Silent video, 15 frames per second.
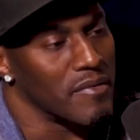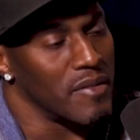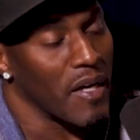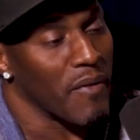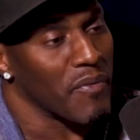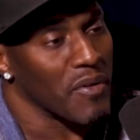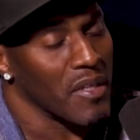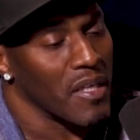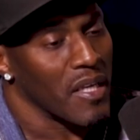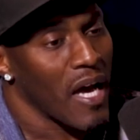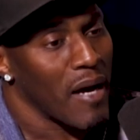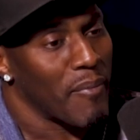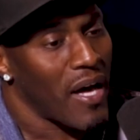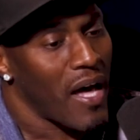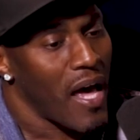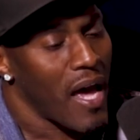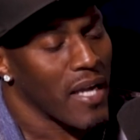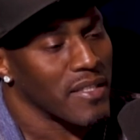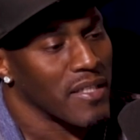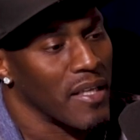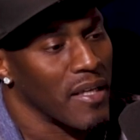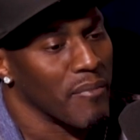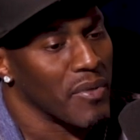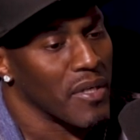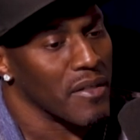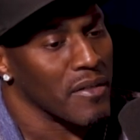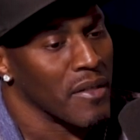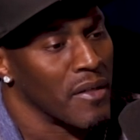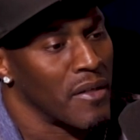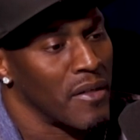definitely not by accident,
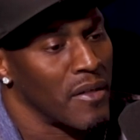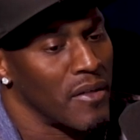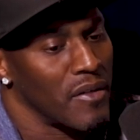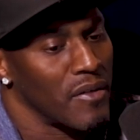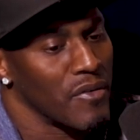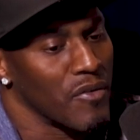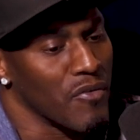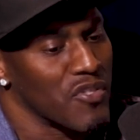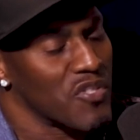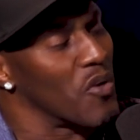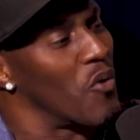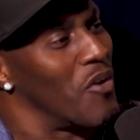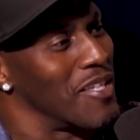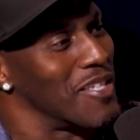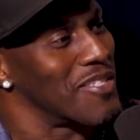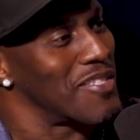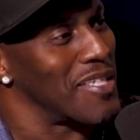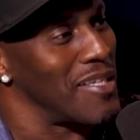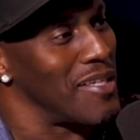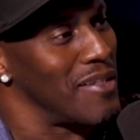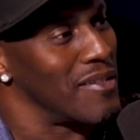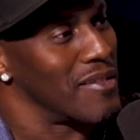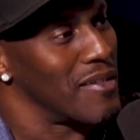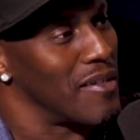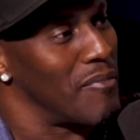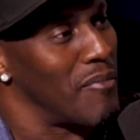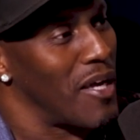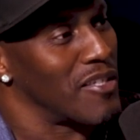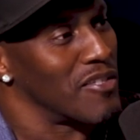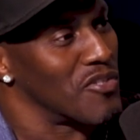but you're sowing the seed
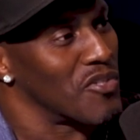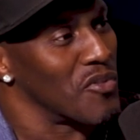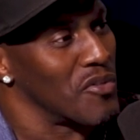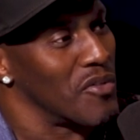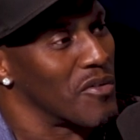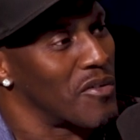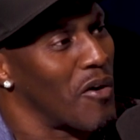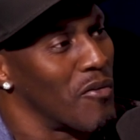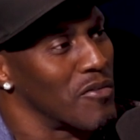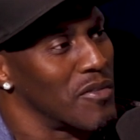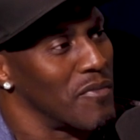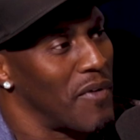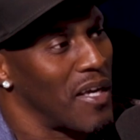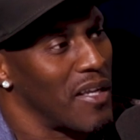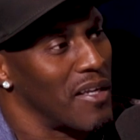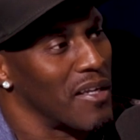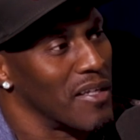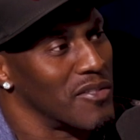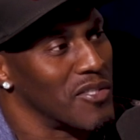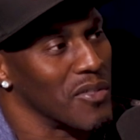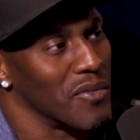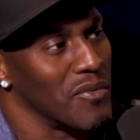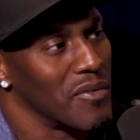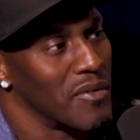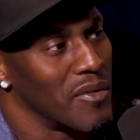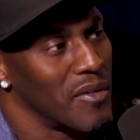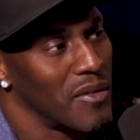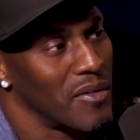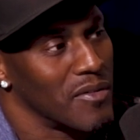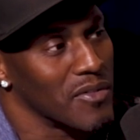and making sure you're cultivating it, too.
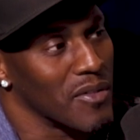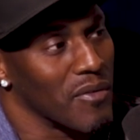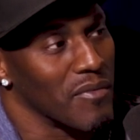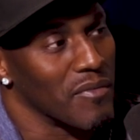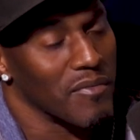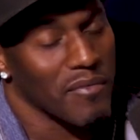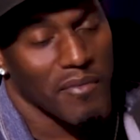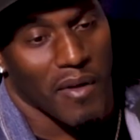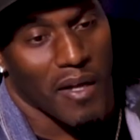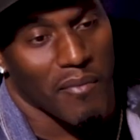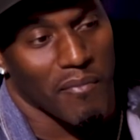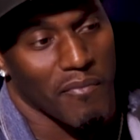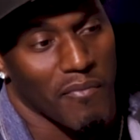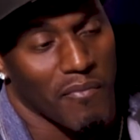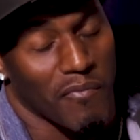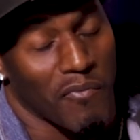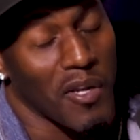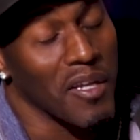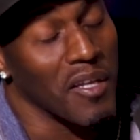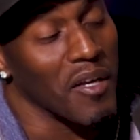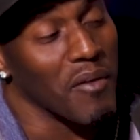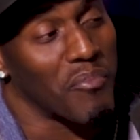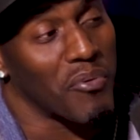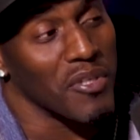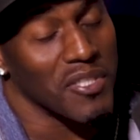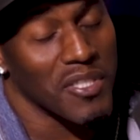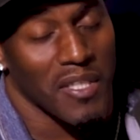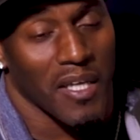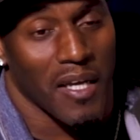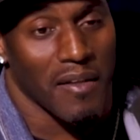Yeah. So like, really
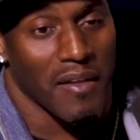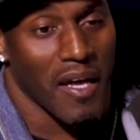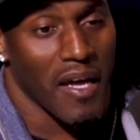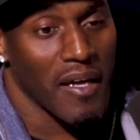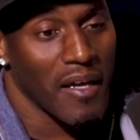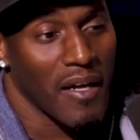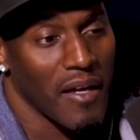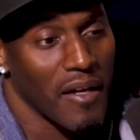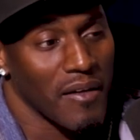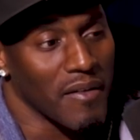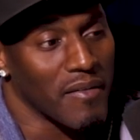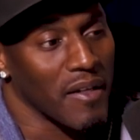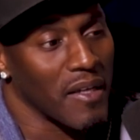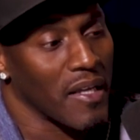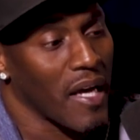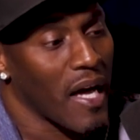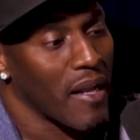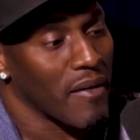appreciate that. The thing,